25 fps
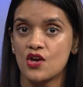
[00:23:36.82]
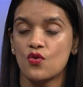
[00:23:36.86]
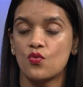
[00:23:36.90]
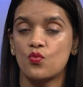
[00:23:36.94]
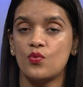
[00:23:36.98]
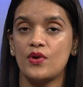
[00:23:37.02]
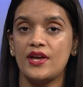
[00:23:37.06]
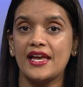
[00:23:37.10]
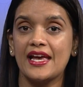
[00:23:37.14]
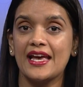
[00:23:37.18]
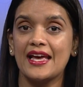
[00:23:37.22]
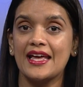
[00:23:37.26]

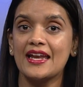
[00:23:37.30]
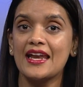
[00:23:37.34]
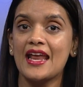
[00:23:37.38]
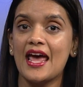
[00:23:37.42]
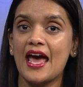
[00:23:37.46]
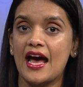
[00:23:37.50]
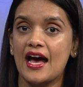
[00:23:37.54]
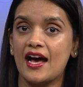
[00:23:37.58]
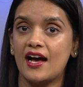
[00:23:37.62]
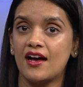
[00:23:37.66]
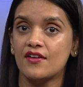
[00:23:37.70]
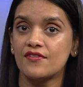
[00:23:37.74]
we can
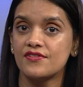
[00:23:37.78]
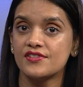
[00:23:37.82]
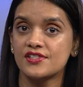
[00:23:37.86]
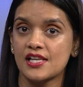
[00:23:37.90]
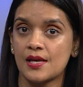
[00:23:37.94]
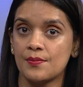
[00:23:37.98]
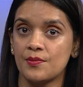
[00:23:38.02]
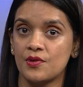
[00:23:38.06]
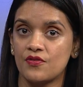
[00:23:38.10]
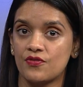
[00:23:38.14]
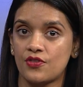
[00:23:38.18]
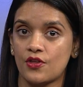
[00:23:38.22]
have
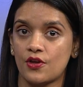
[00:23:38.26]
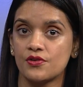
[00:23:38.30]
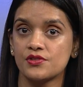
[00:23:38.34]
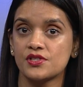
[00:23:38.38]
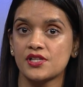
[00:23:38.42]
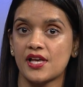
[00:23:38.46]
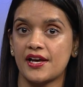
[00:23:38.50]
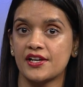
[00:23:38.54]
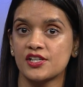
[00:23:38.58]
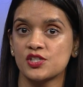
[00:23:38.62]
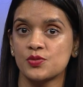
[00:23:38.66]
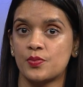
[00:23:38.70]
some of those
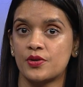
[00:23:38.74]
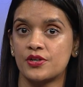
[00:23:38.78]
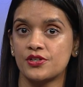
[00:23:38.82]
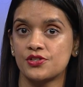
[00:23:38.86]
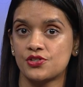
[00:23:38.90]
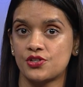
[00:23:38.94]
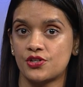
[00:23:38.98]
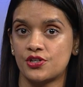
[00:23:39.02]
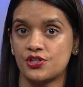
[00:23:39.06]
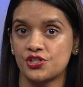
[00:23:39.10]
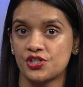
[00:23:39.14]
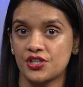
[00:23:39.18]
expert
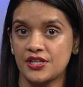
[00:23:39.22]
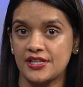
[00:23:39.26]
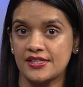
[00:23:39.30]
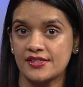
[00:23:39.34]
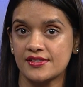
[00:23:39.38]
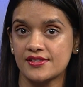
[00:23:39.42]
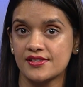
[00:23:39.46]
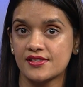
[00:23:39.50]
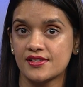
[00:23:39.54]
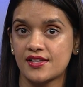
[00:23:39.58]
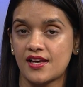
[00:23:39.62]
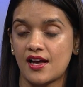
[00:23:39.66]

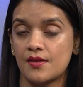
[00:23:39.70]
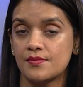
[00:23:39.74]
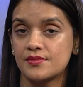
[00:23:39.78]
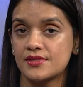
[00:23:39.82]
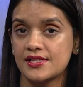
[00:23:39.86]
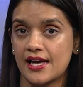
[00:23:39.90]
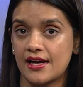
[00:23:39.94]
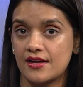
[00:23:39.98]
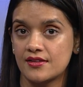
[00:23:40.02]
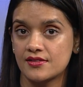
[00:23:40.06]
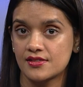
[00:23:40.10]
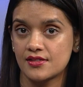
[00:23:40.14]
surgeons come
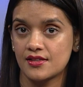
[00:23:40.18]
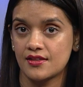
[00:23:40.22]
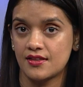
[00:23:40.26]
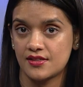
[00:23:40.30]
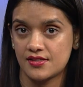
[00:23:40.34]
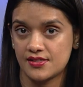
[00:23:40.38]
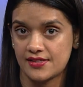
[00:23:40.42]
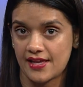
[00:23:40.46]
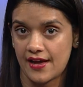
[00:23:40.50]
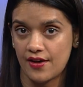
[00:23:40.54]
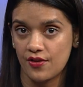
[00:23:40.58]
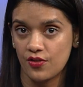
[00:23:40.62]
down to the
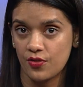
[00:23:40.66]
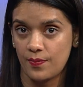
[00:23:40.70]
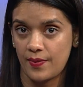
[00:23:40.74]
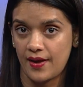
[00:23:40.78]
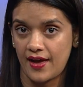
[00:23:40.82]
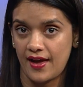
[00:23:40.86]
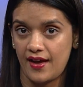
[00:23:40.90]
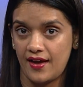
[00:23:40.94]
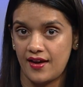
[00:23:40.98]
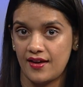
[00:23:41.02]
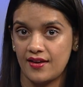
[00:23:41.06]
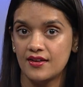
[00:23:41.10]
South
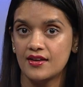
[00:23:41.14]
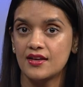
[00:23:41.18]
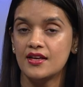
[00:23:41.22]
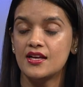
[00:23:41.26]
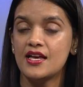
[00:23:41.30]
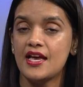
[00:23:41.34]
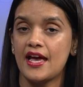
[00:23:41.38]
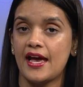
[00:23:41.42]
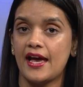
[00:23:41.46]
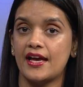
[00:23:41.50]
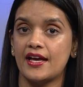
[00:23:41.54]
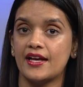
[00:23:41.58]
Bay
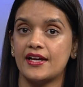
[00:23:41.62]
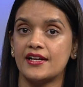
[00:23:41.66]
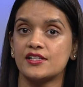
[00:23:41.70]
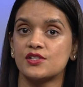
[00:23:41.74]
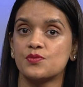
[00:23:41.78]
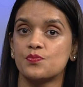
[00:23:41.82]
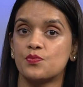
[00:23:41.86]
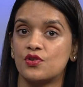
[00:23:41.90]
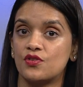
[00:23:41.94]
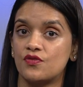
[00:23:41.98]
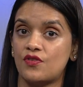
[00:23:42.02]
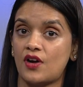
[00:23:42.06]

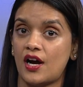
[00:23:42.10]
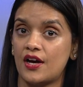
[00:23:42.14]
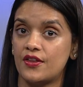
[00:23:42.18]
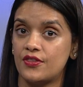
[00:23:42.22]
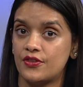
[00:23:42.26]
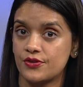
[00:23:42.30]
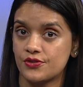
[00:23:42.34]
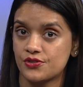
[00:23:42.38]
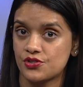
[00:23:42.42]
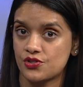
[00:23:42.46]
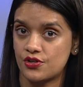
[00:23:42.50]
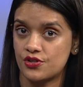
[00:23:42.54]
and provide
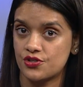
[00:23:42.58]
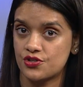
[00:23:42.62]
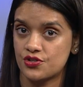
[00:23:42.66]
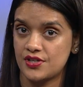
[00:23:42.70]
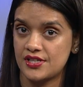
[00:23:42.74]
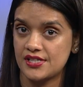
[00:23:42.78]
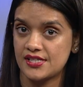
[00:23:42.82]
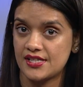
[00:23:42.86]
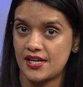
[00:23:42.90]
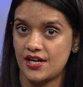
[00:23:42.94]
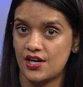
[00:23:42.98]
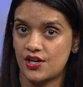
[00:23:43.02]
those
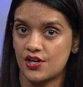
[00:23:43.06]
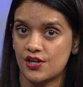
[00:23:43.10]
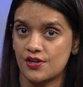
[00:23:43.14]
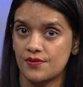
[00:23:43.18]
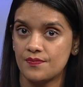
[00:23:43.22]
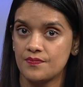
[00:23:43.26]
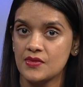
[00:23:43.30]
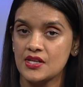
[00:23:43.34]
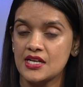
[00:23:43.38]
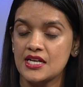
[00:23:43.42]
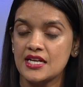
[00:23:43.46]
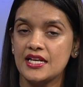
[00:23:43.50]
surgeries here.
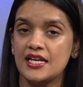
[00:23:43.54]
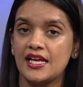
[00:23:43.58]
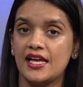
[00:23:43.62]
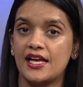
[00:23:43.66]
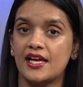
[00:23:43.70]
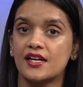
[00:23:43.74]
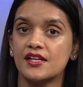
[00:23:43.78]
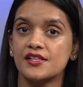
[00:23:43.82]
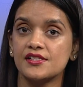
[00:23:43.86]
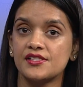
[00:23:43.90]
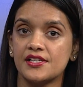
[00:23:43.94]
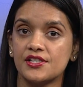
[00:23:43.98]

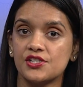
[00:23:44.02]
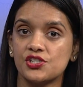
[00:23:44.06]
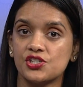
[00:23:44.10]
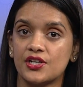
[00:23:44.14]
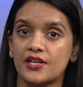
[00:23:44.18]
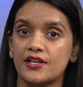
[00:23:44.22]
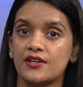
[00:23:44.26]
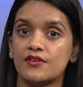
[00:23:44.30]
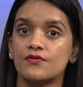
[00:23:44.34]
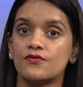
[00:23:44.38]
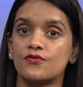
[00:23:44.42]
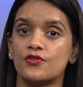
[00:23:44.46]
In
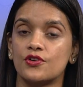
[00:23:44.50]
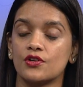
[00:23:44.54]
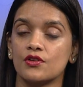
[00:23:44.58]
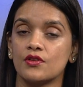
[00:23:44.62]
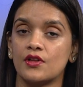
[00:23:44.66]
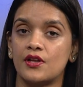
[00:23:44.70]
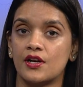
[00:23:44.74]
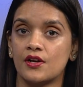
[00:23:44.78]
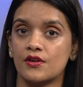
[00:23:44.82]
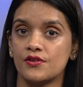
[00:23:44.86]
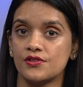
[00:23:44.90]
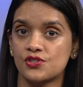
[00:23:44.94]
addition, for
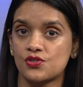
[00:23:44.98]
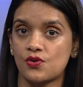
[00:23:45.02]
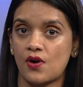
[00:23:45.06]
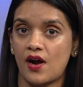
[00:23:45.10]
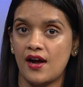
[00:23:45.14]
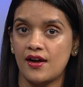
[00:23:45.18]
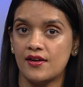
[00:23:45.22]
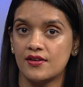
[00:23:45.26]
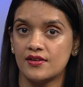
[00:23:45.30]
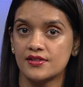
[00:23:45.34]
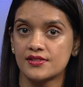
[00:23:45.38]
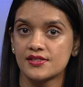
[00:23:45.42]
clinical
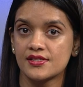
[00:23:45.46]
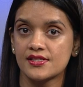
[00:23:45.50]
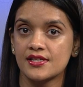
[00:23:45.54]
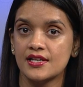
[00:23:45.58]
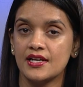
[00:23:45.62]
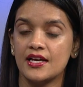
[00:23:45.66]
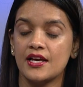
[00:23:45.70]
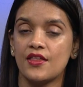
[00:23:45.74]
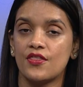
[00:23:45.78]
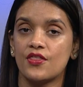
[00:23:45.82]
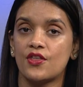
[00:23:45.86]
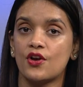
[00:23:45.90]
trials,
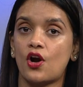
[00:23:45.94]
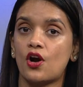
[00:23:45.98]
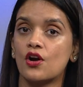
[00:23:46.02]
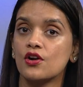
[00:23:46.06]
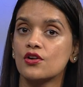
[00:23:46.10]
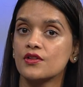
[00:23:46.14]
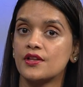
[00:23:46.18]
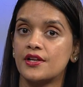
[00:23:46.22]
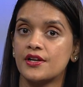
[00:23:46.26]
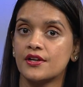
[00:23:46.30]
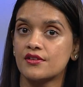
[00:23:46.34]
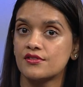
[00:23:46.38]
there are
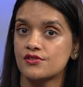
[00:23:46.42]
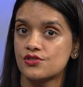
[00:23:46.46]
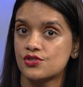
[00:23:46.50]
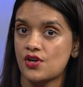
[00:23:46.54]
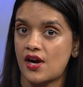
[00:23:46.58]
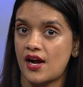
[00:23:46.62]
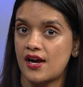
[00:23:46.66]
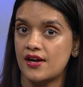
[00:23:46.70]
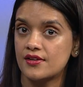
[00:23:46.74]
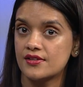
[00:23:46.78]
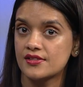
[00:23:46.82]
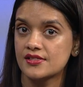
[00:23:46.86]
clinical
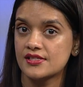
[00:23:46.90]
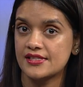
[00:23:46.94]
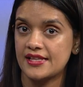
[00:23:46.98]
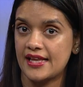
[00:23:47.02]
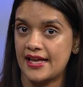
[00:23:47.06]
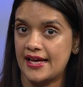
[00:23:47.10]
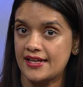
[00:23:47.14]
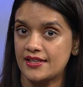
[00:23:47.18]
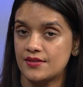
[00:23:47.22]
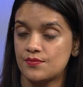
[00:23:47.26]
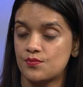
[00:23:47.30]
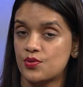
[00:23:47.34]
trials
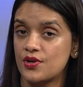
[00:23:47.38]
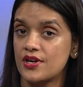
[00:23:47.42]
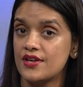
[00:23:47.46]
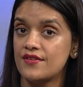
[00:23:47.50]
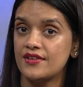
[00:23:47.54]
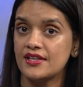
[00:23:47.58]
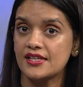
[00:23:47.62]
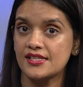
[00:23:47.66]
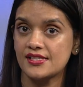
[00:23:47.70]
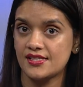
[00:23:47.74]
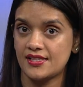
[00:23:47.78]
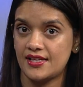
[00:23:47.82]
that
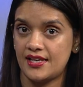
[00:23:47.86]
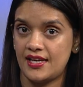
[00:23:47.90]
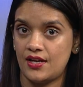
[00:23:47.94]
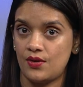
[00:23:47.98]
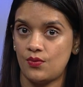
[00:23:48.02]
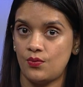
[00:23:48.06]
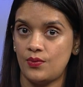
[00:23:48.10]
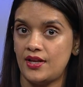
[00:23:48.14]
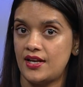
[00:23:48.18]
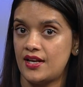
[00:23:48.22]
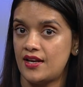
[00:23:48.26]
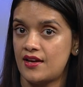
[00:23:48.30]
previously
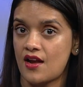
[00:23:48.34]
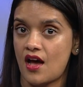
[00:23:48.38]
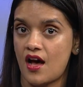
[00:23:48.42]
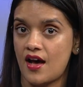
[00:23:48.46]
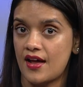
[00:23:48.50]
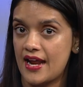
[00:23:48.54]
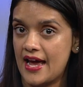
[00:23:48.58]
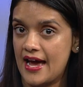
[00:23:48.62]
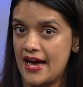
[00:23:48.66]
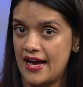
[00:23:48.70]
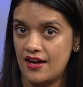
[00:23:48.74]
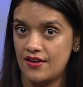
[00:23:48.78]
we did
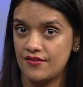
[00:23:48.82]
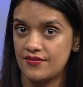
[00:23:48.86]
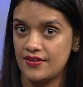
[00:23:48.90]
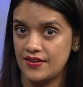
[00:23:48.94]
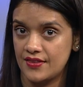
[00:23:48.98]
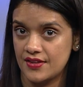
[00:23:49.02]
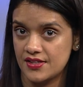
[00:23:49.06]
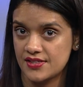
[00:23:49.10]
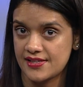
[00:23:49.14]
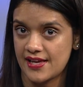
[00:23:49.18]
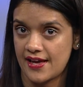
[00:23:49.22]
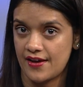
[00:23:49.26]
not have
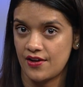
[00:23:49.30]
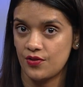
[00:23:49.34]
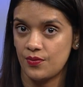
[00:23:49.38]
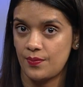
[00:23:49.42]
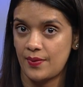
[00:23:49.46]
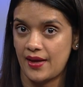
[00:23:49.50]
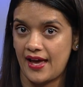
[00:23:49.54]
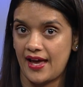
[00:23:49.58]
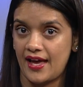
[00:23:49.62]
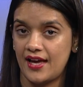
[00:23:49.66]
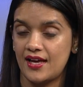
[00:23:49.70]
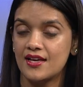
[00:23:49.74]
in the South
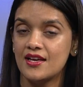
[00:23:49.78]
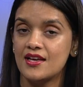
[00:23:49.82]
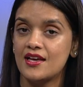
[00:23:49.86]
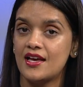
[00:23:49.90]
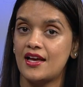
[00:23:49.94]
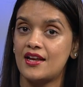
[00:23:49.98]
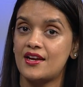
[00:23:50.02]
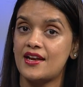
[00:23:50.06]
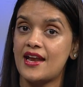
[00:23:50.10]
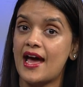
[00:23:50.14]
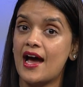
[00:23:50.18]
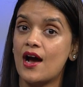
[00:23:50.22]
Bay,
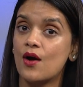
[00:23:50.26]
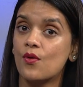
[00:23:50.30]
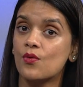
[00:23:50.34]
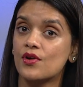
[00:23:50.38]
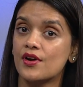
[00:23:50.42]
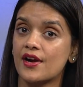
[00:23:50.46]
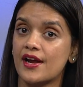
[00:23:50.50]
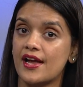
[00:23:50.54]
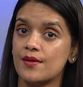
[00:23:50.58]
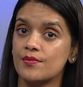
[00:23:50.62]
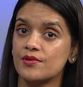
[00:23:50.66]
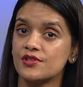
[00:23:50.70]
and now
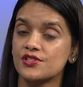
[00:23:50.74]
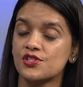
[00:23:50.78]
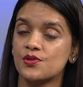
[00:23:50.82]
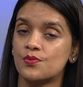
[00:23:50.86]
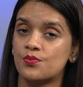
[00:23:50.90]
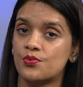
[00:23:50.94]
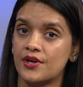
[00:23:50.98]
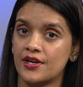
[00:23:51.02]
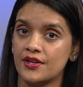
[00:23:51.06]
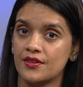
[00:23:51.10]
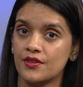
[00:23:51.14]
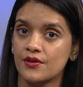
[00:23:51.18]
we're able to
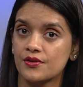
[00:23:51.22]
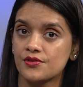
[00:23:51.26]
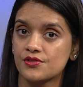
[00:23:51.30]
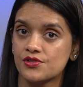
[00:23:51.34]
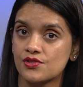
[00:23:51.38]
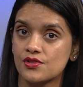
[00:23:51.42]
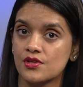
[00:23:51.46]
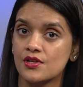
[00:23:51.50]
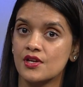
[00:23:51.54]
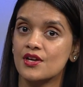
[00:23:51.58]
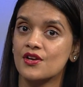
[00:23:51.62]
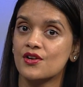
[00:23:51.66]
bring
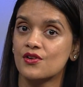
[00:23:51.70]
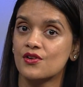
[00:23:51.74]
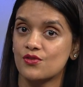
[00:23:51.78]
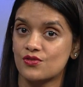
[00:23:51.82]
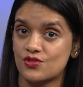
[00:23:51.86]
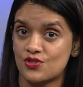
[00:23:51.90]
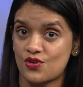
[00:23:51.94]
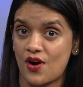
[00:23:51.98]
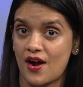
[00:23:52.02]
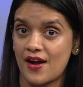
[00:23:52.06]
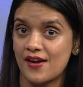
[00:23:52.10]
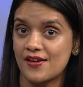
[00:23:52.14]
those
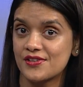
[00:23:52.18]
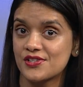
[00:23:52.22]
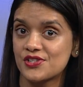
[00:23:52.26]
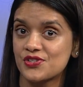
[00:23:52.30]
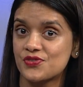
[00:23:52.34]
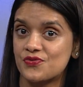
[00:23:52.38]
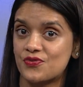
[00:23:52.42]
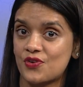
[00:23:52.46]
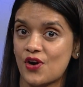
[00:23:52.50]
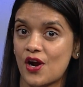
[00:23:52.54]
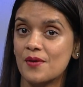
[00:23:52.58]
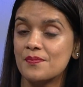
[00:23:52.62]
trials
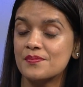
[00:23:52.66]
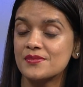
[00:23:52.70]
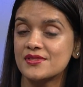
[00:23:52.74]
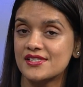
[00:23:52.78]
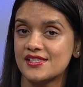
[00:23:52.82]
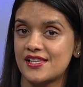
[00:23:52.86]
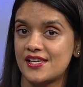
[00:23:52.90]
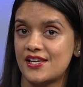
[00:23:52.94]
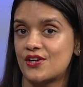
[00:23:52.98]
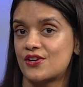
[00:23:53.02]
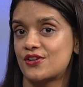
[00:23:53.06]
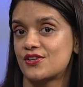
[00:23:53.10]
from
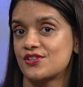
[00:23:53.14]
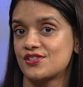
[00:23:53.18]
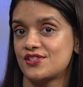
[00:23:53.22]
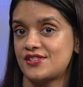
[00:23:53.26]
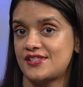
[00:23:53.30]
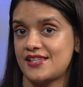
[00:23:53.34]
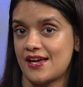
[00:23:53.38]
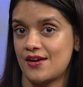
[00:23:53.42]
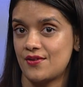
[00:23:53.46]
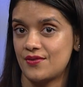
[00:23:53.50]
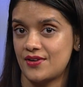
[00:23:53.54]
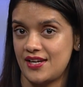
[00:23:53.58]
Cedars
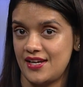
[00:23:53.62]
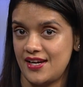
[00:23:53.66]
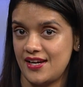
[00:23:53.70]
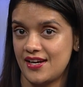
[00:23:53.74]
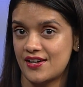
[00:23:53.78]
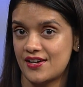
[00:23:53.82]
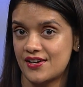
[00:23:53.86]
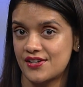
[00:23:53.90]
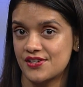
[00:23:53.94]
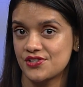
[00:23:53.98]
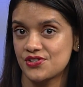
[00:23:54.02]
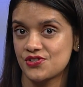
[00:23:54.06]
down
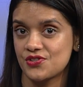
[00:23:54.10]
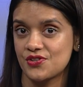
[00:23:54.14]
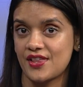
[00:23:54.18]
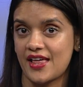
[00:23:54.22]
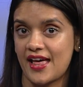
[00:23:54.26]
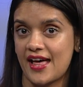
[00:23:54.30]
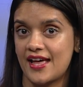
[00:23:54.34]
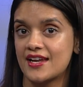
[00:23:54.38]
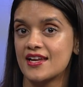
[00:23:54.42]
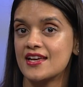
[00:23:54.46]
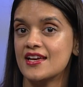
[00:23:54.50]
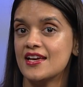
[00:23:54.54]
here so
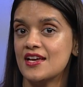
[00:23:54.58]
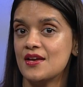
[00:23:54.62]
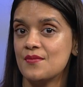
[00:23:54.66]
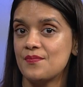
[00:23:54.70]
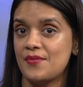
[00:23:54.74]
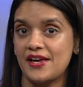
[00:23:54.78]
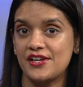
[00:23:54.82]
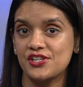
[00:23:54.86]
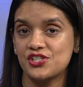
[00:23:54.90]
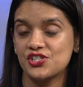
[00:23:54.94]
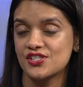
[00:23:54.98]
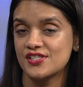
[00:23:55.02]
that
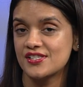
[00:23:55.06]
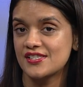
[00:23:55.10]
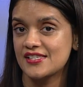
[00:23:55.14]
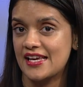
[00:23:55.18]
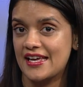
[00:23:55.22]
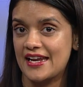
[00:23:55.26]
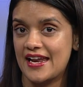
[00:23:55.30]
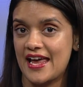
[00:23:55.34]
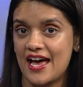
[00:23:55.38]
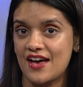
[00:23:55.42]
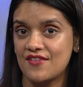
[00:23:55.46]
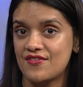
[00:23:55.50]
patients
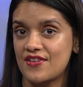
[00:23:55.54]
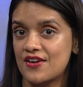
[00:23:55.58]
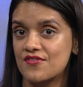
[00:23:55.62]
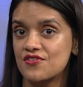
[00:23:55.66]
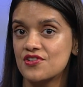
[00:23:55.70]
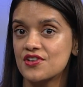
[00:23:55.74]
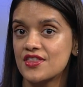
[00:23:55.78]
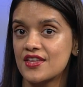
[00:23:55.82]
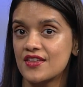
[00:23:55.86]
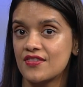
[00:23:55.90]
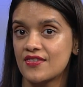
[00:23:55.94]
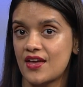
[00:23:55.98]
can have
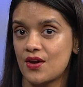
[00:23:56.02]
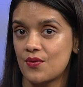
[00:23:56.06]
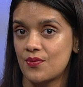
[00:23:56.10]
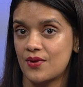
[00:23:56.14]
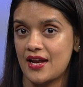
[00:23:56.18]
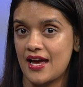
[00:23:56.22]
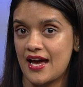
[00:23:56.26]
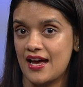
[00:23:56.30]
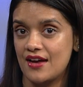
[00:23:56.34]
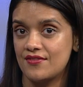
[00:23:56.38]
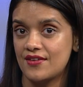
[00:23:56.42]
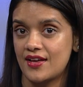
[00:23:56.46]
everything they would
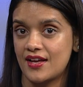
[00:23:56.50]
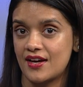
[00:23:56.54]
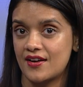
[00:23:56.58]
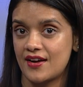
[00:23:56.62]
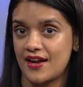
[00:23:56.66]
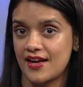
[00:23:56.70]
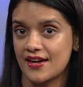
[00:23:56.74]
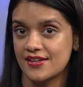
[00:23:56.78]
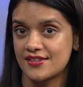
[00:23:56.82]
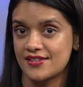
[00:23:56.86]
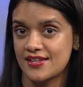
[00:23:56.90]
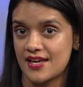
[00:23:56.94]
have at an
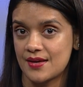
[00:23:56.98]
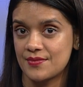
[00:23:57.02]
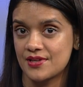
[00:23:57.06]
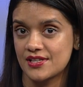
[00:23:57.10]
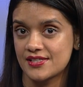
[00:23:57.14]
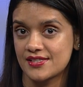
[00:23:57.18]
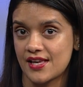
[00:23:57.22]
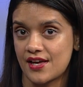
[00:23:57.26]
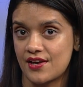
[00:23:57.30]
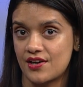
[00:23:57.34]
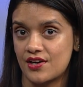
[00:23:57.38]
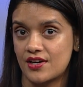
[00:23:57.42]
academic
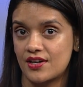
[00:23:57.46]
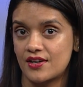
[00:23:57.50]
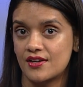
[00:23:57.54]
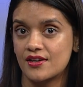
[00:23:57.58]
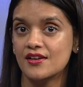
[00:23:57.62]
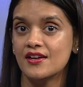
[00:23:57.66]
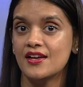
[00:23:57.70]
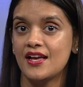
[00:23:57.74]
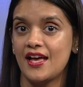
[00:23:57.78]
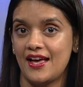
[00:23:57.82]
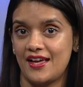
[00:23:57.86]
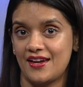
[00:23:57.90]
center
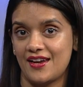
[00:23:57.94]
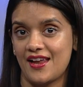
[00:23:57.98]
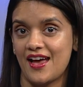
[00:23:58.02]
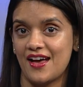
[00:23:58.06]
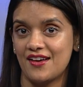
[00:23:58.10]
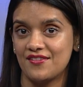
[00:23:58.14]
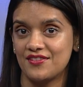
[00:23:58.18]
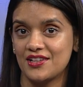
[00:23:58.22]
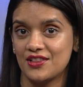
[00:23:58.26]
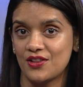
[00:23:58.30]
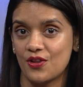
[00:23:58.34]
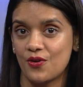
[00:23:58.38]
and
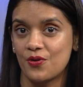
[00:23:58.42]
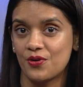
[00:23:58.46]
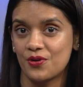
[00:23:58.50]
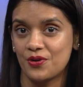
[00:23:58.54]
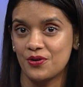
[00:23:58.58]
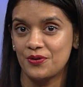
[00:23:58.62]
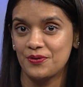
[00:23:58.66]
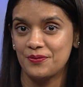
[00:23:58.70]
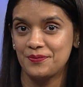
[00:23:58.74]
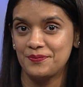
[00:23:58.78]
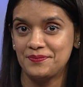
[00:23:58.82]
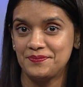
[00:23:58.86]
have it
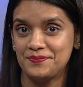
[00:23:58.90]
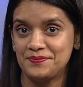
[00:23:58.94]
local